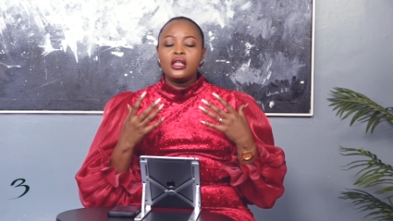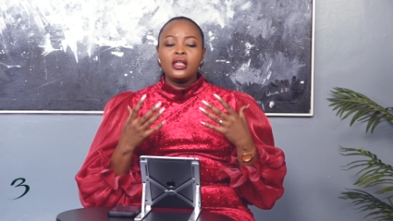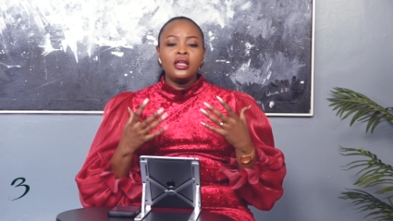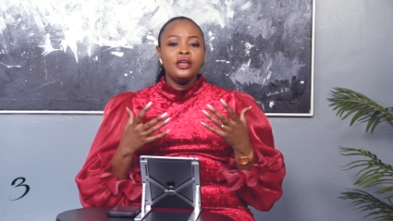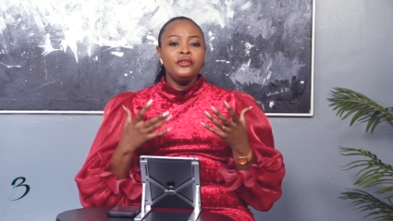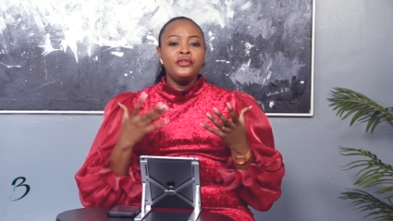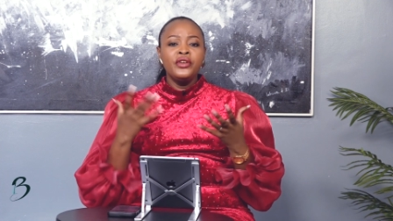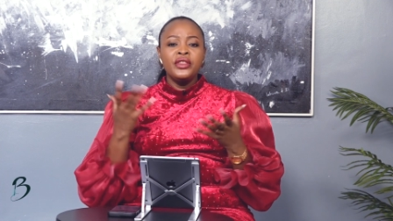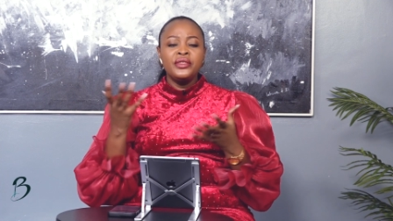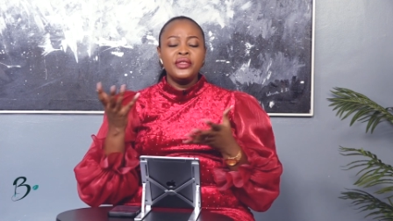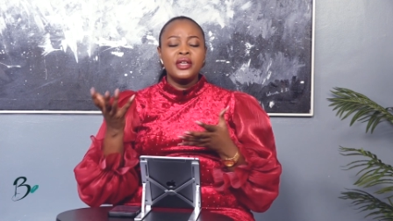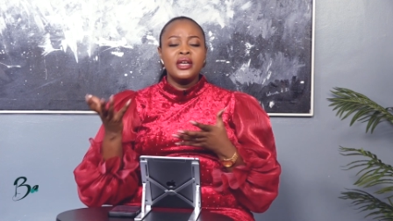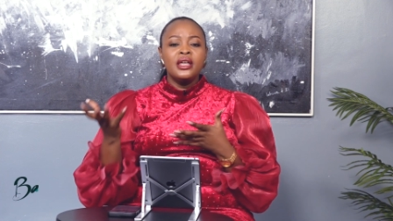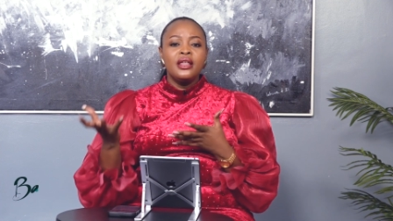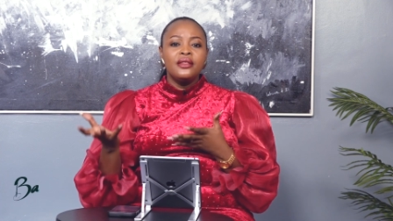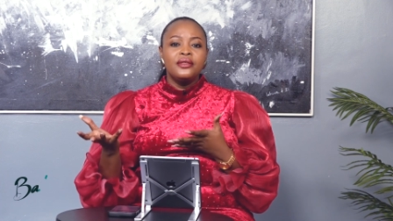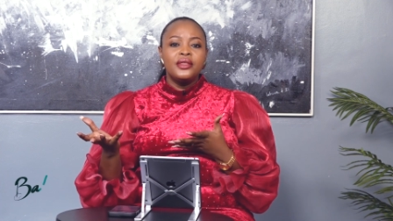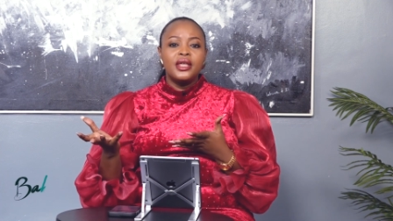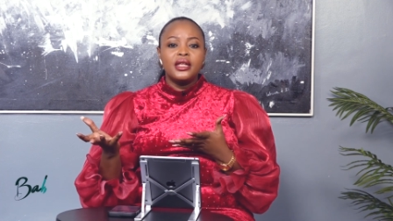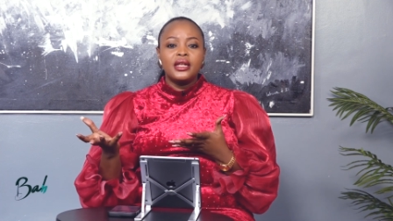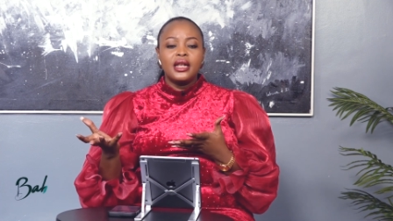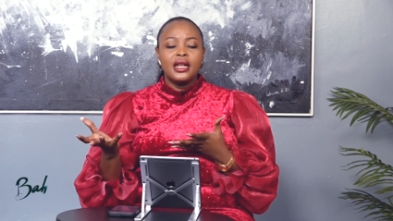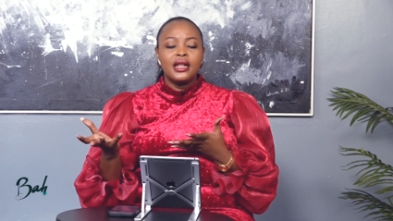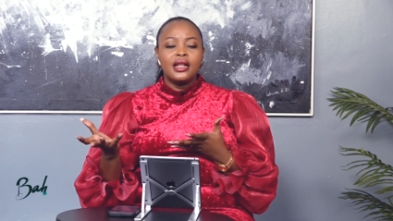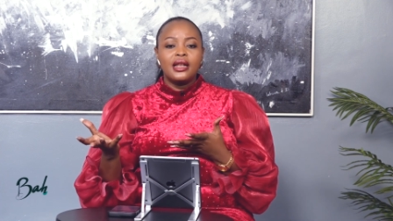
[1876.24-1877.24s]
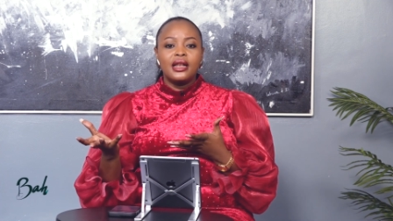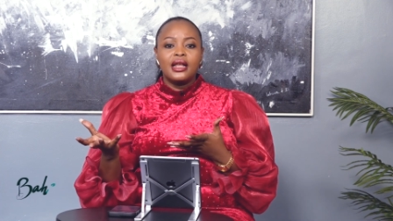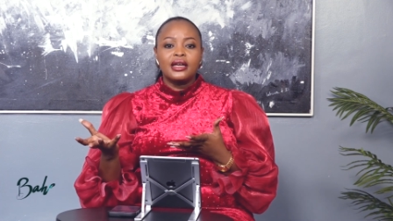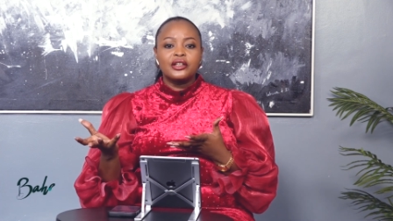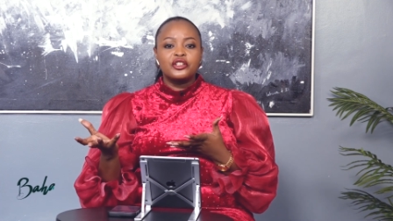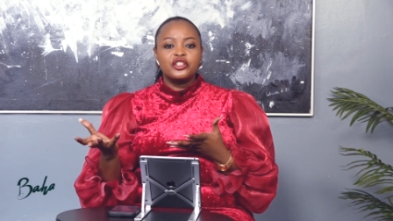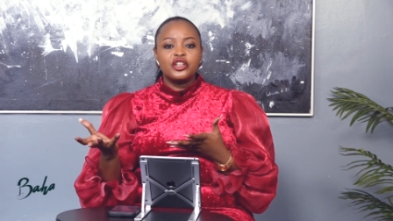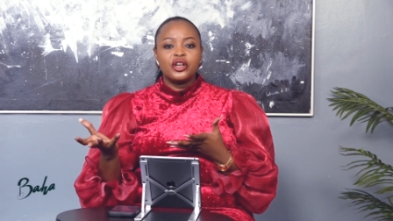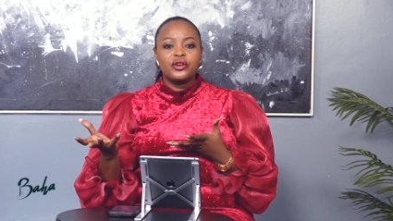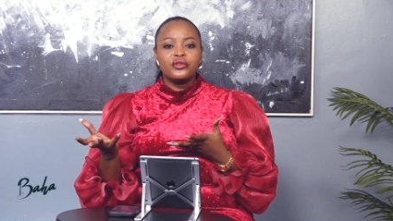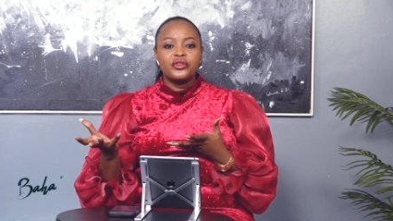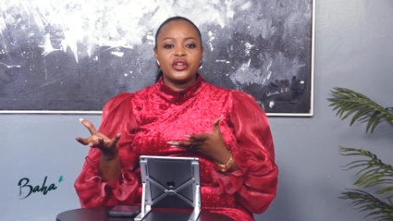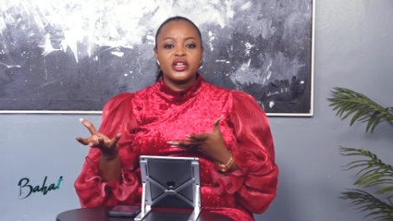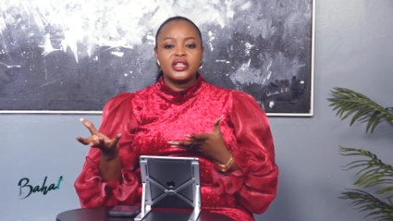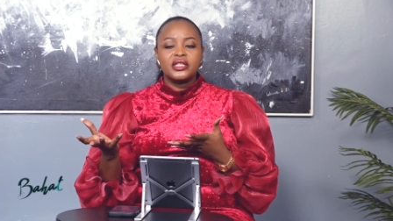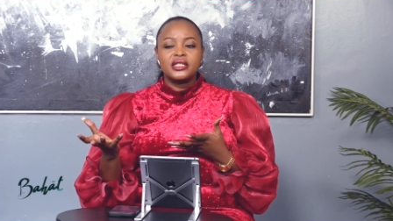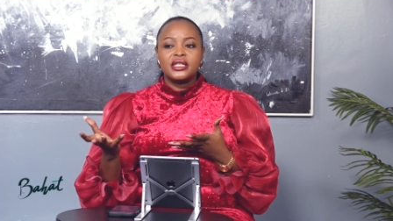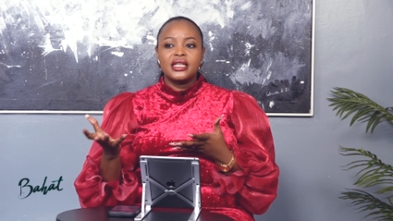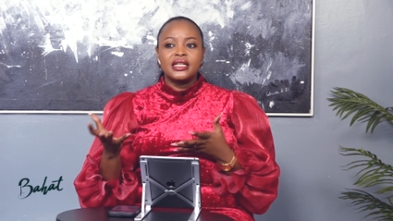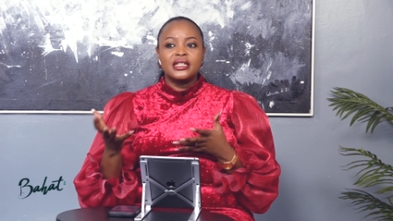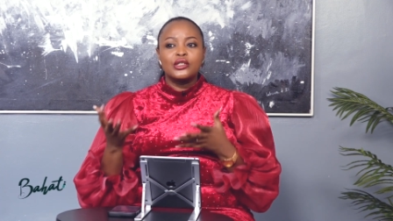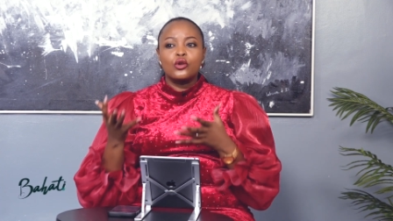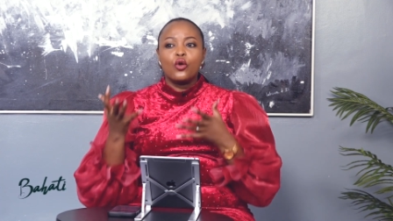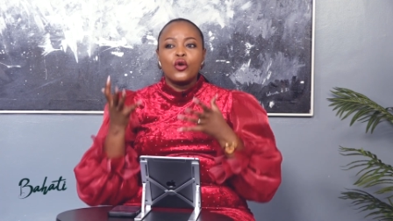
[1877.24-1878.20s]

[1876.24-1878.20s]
Even the luxurious things,